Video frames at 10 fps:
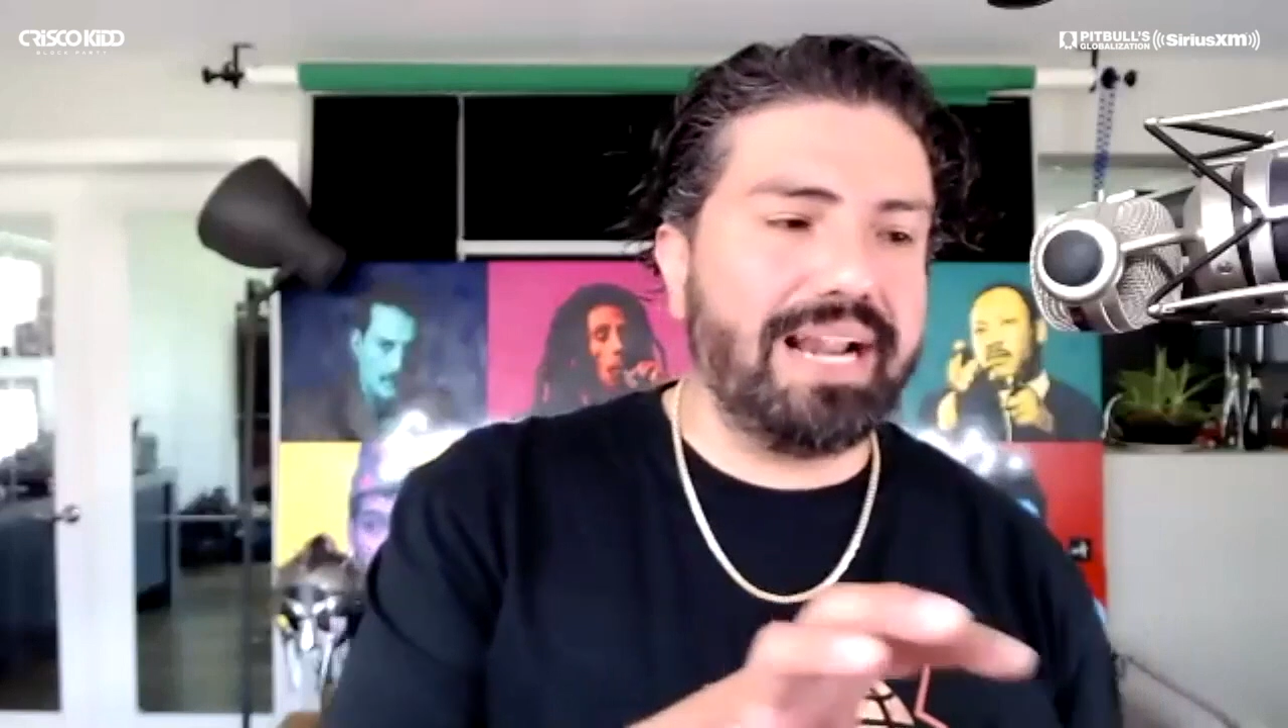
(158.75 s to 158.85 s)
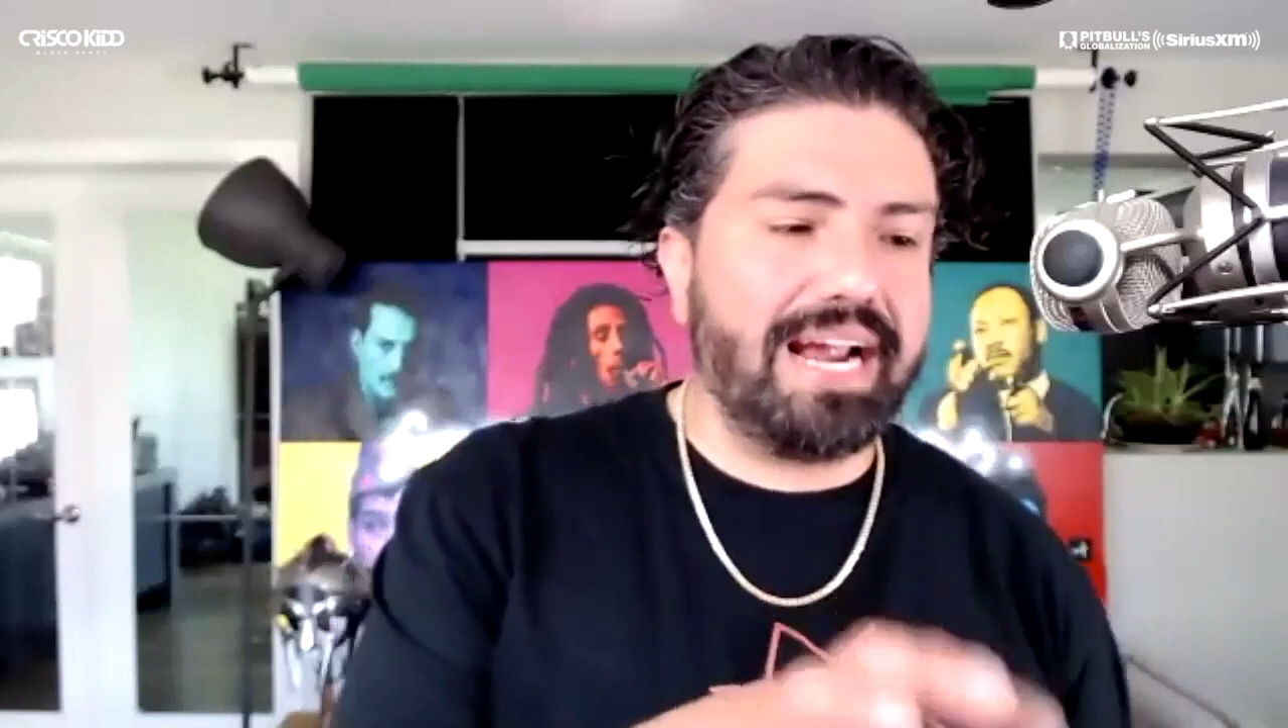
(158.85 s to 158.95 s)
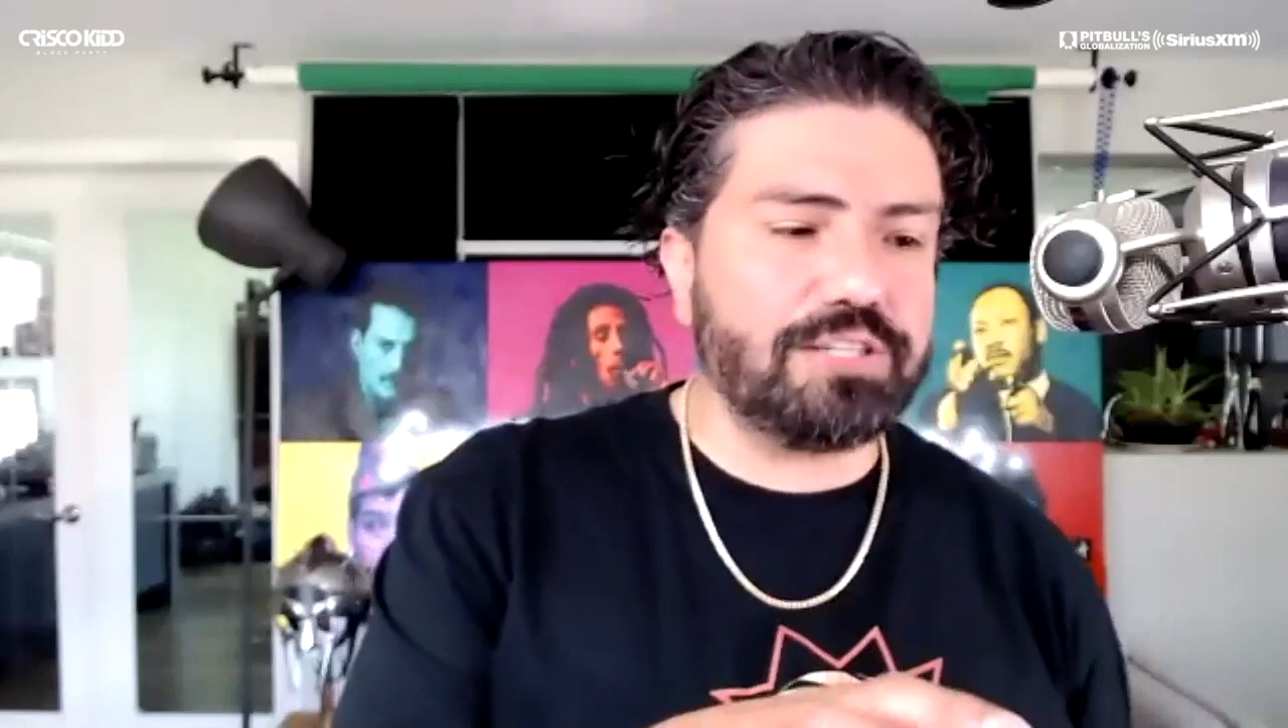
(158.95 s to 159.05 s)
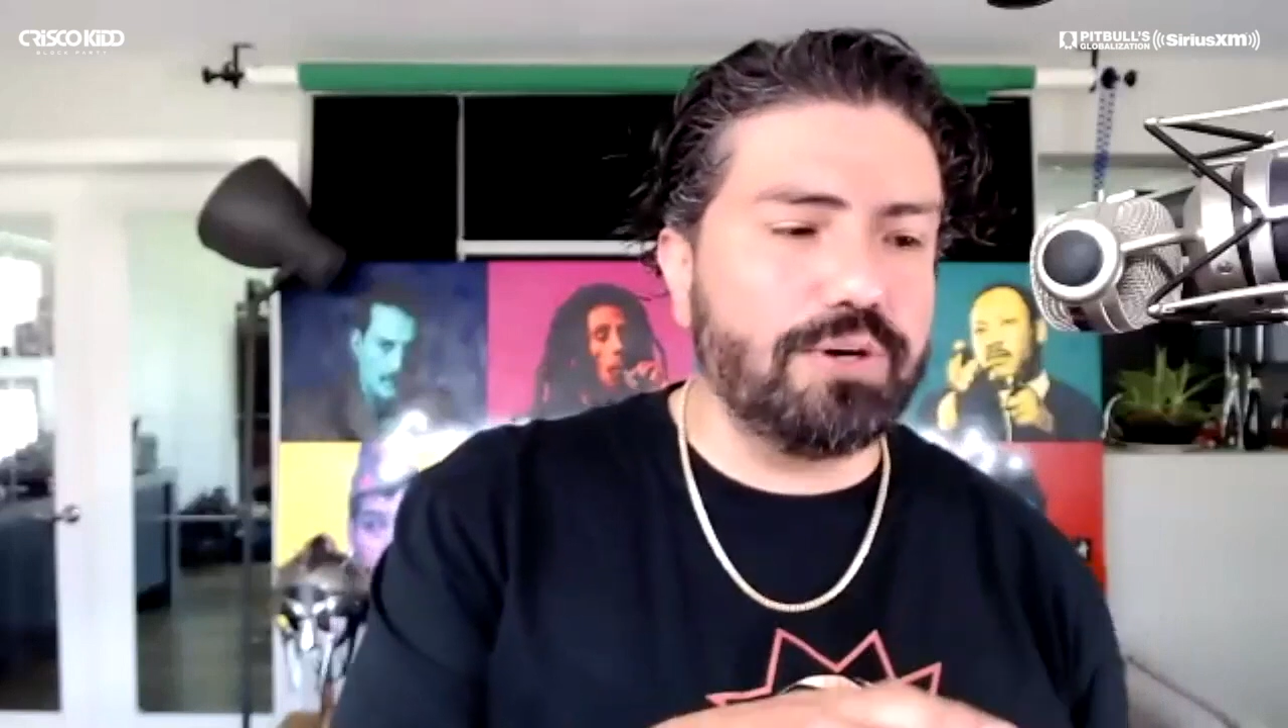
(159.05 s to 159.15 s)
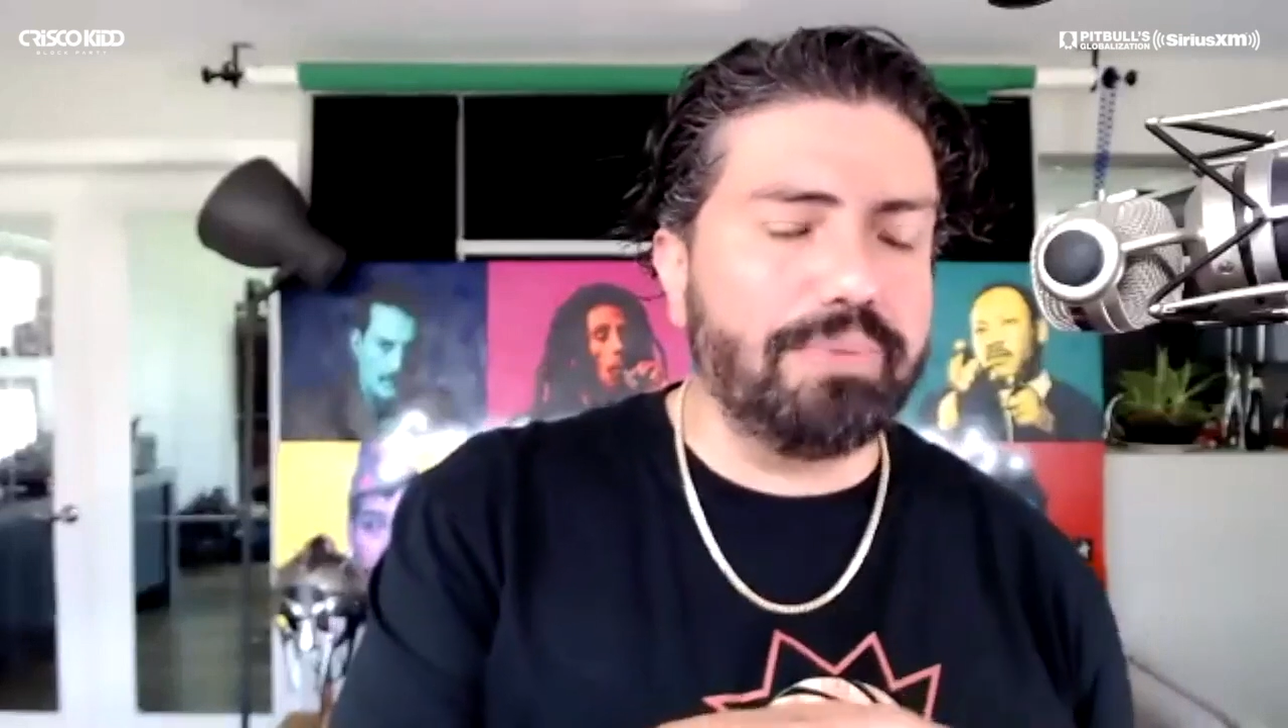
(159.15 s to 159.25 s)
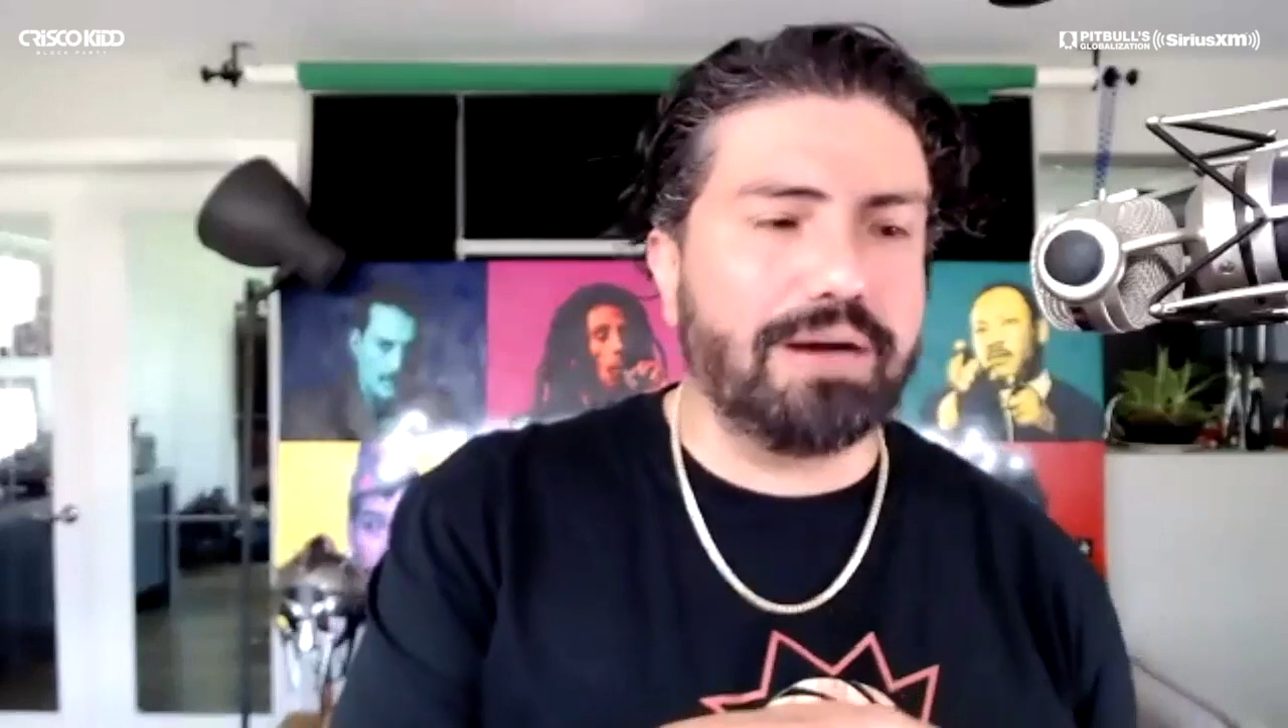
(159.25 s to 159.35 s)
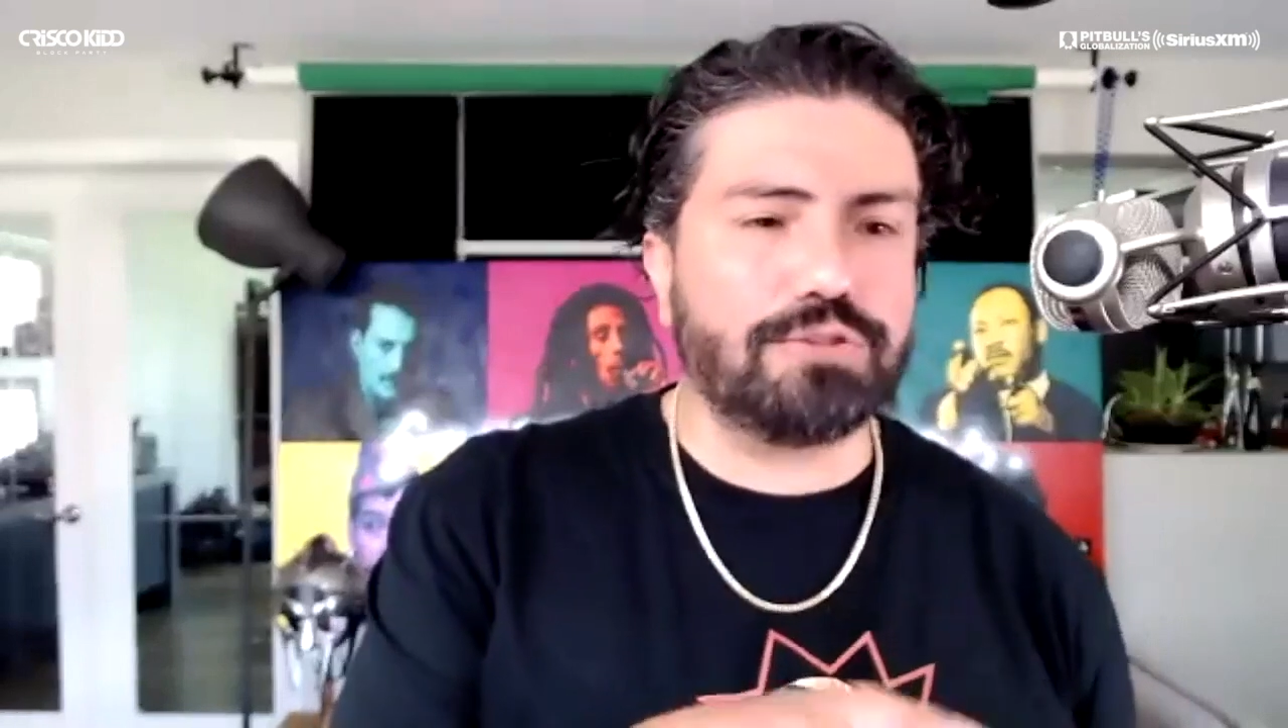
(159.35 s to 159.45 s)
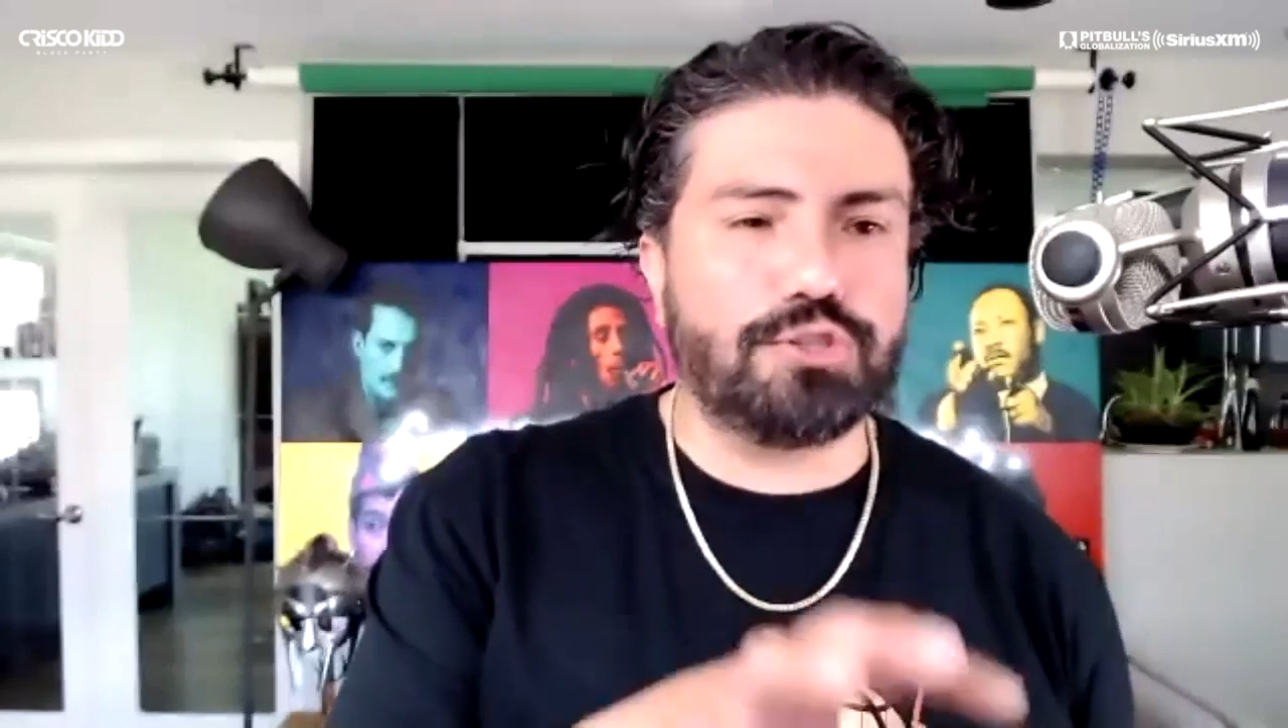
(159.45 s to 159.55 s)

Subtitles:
ask you about